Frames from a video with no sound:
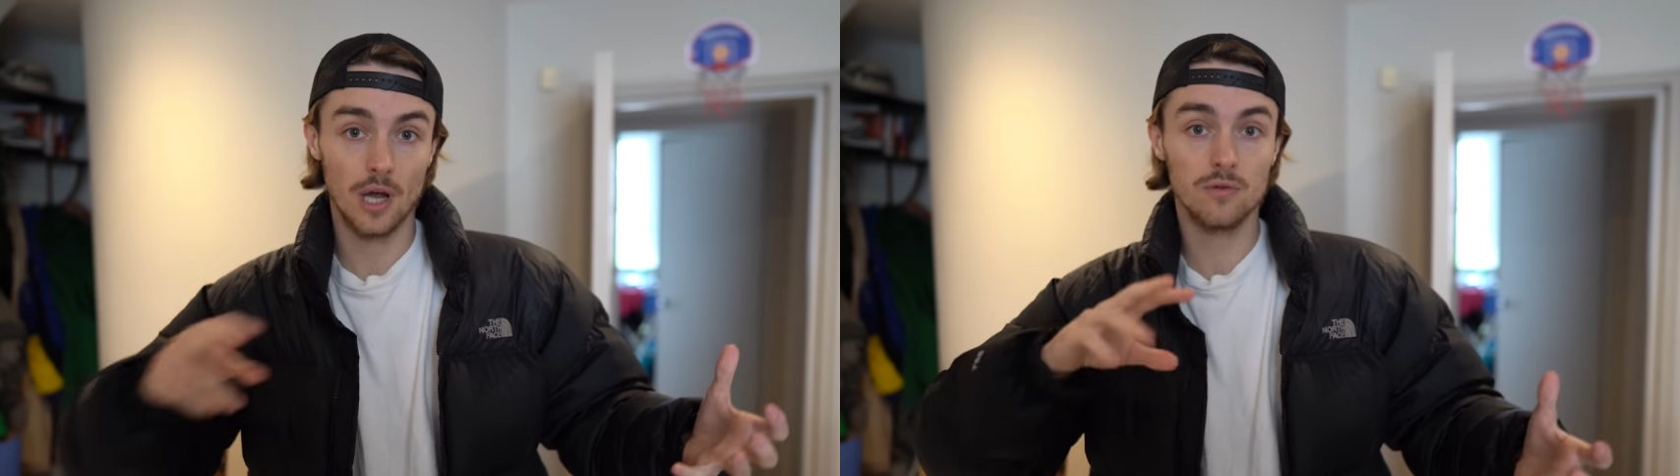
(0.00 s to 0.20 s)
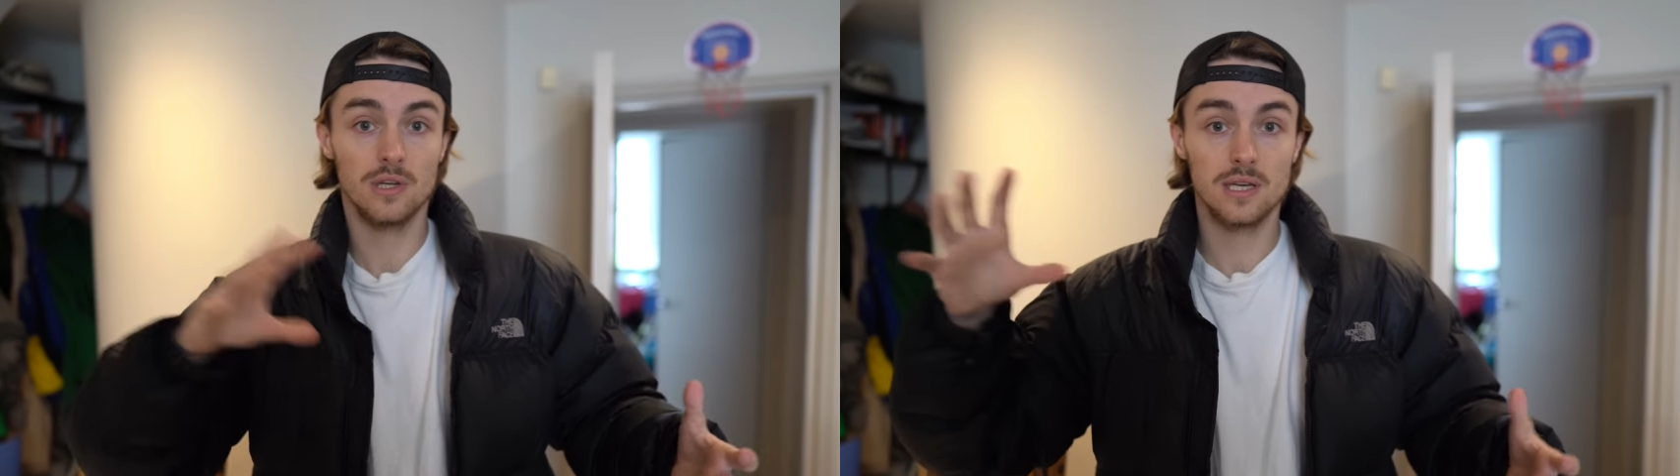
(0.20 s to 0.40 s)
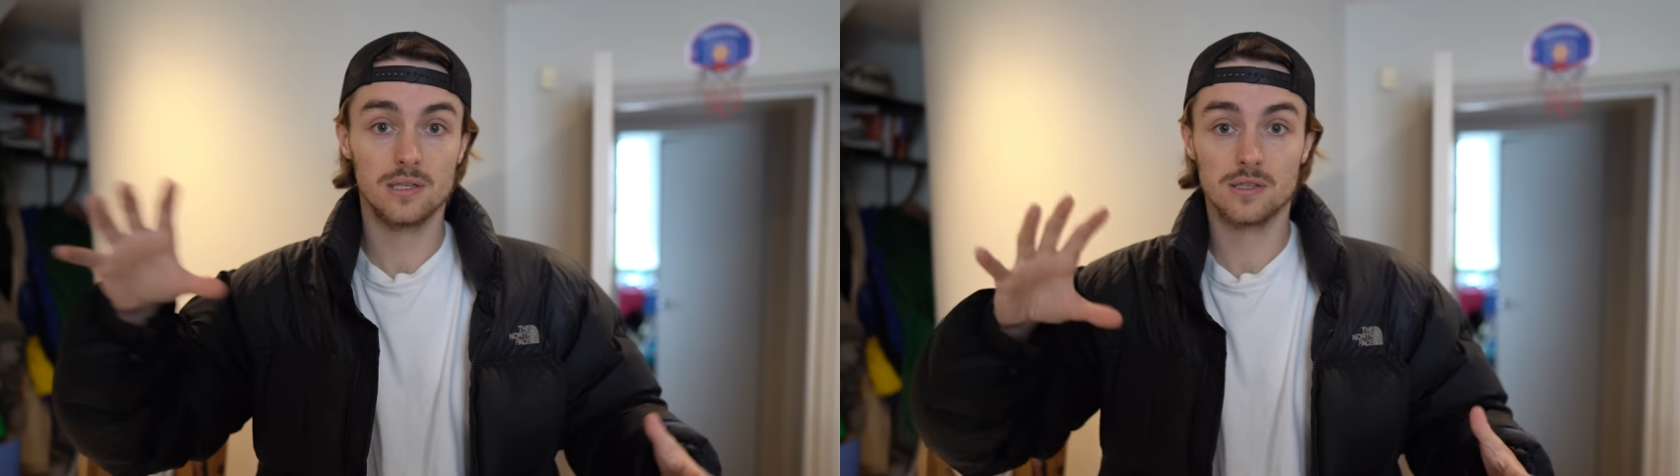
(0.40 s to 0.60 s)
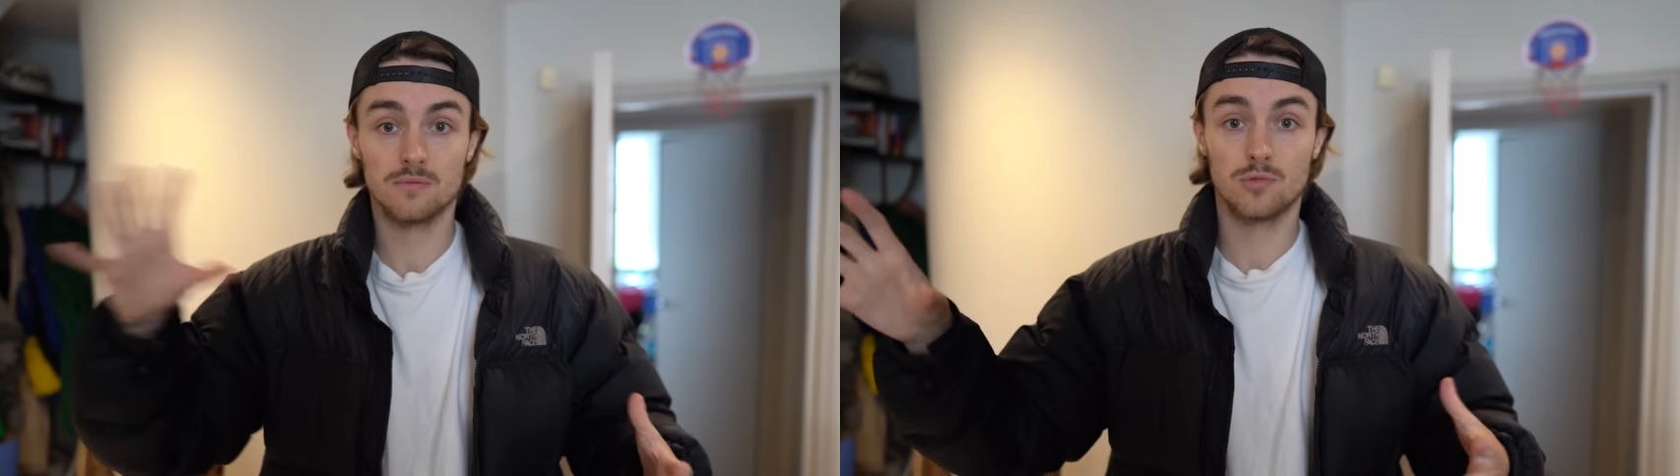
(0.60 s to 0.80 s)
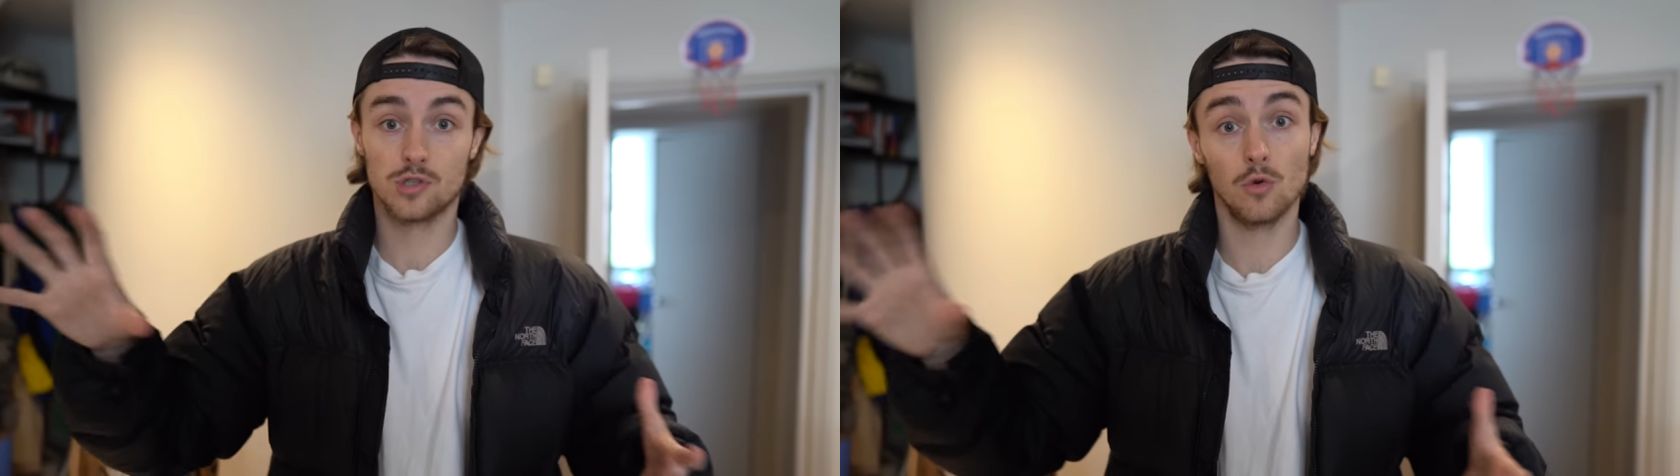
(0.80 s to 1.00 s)
know that
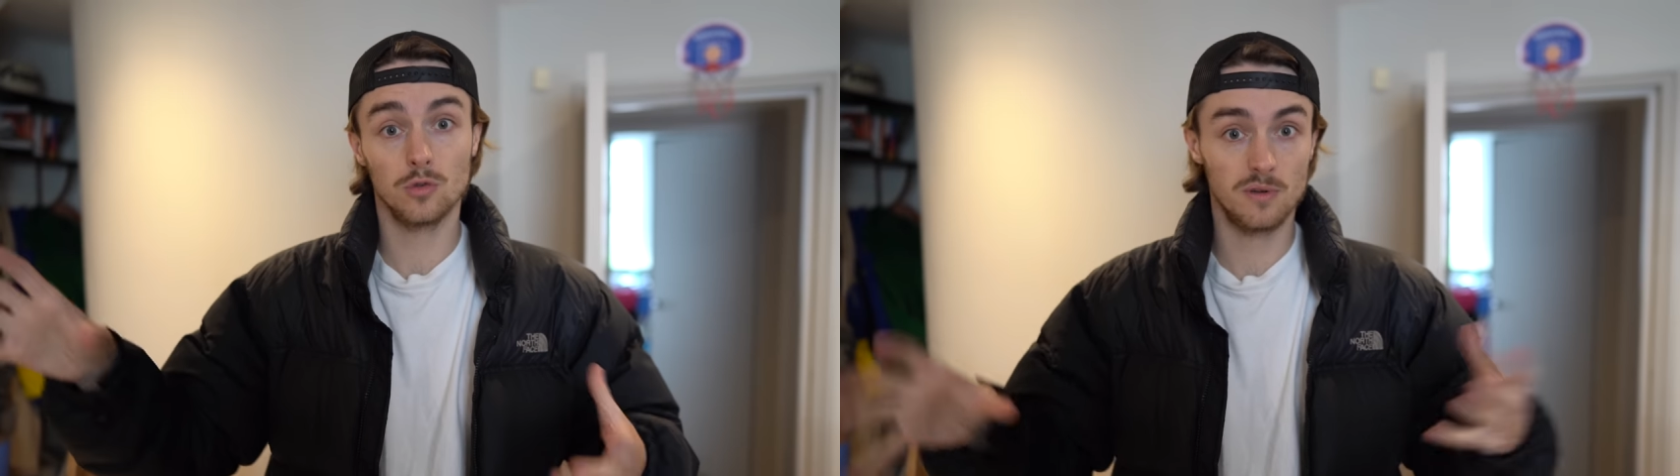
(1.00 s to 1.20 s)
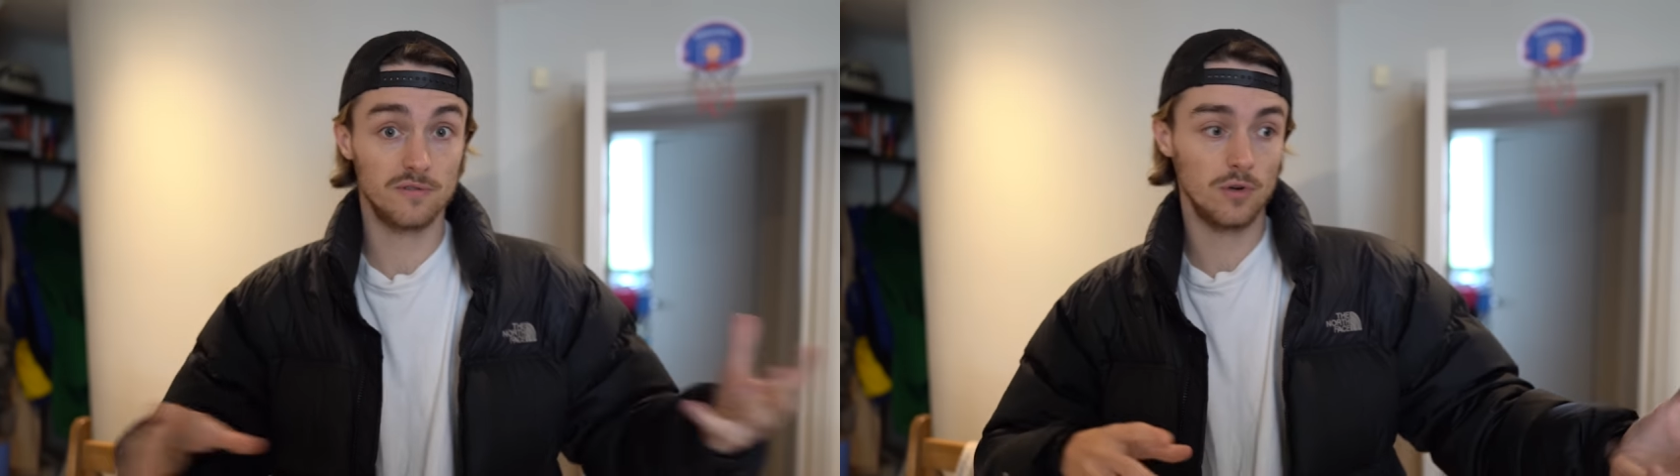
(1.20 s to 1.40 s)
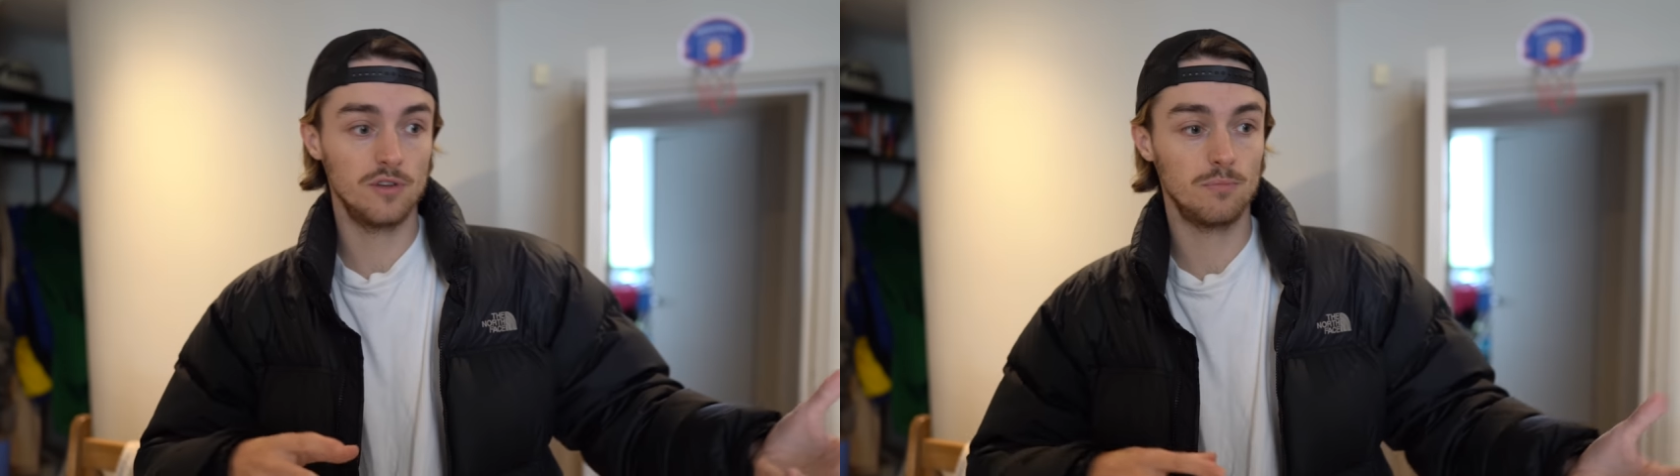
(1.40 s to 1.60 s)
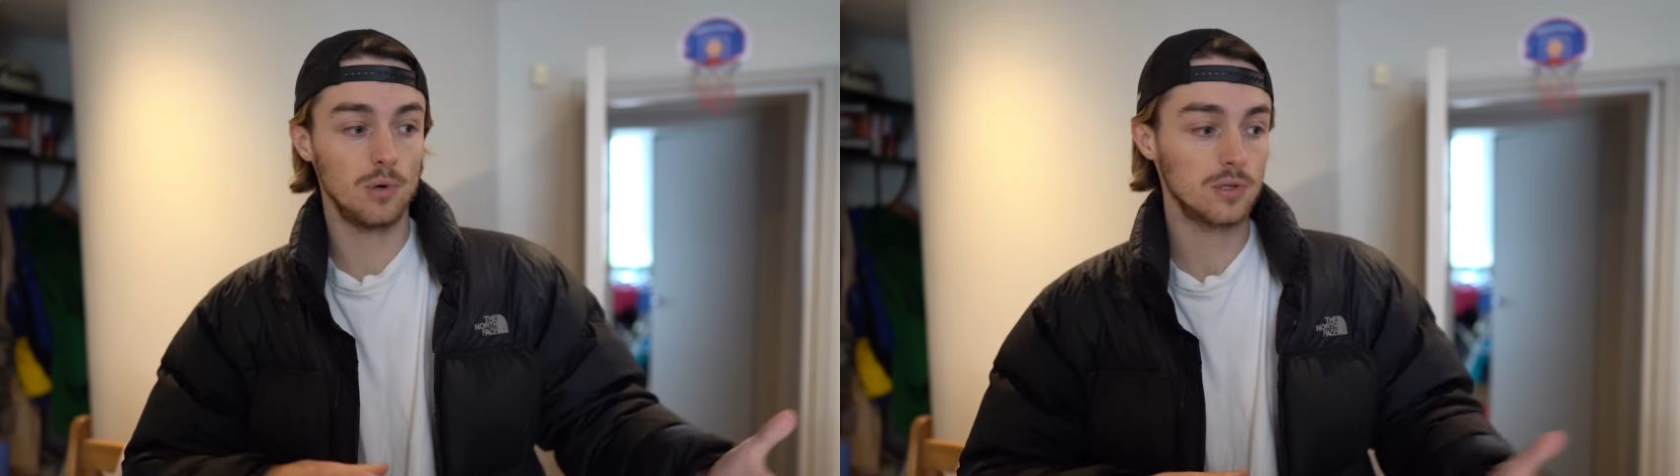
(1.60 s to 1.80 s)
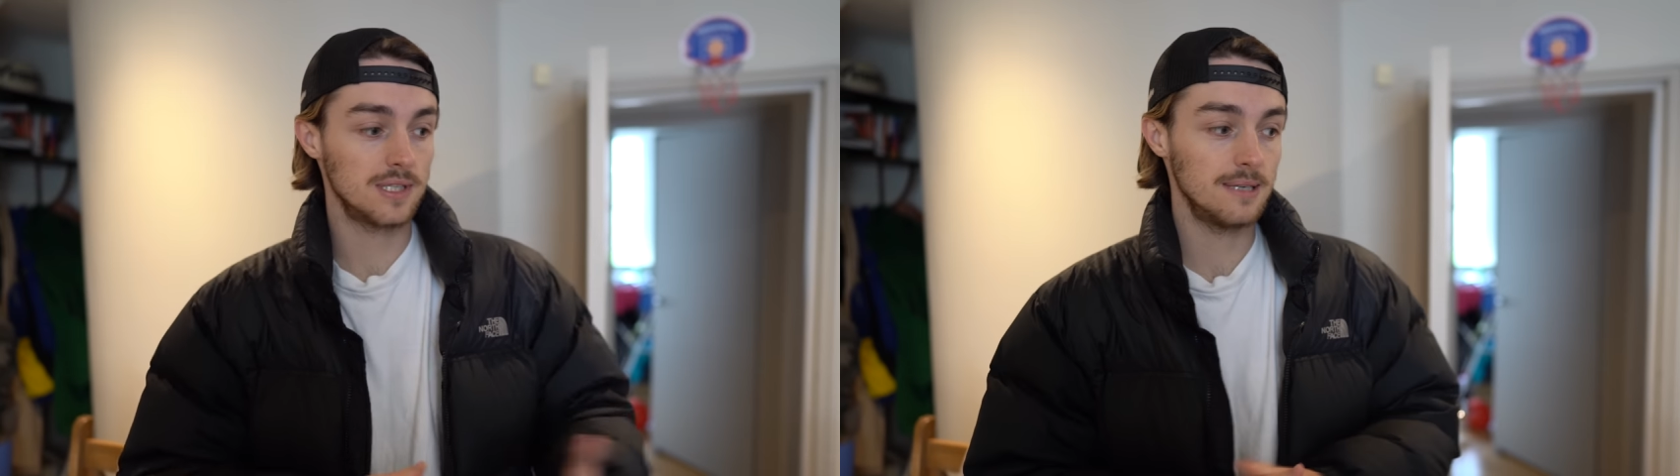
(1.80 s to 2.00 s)
it's sold before you've
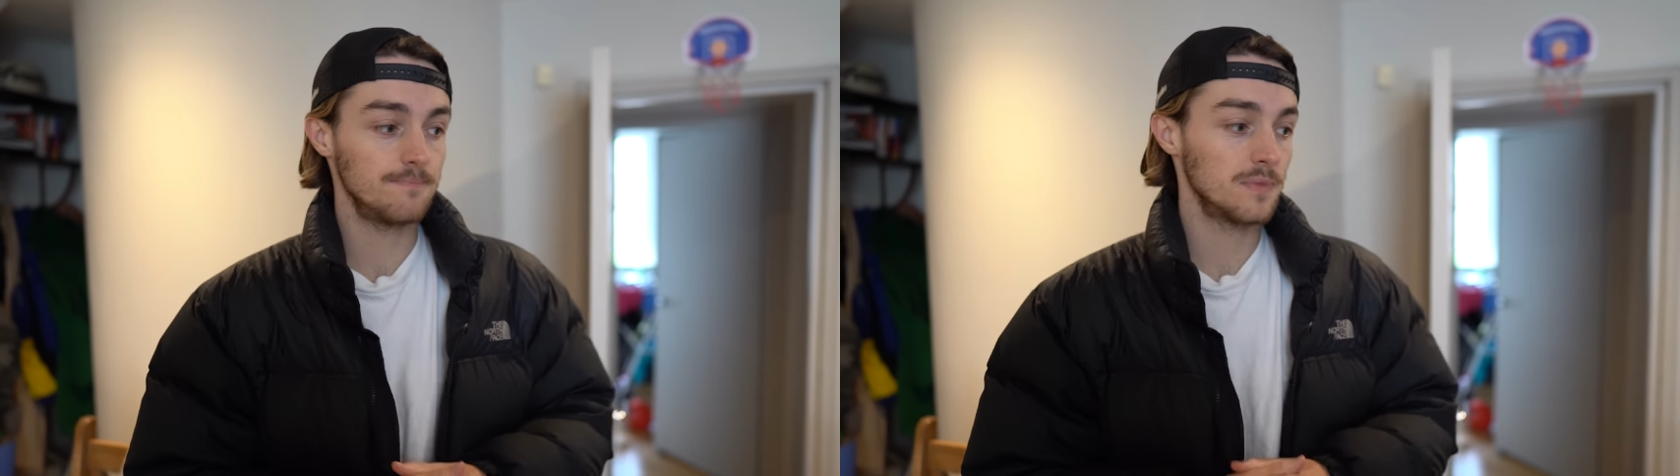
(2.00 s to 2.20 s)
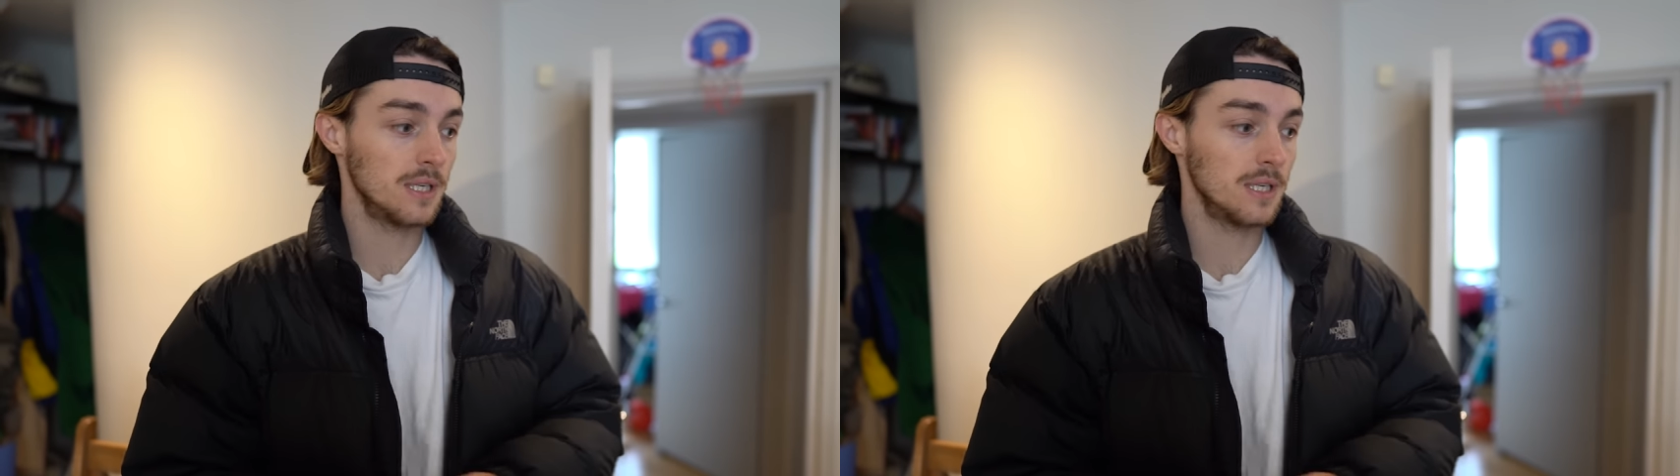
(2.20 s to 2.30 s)
bought it,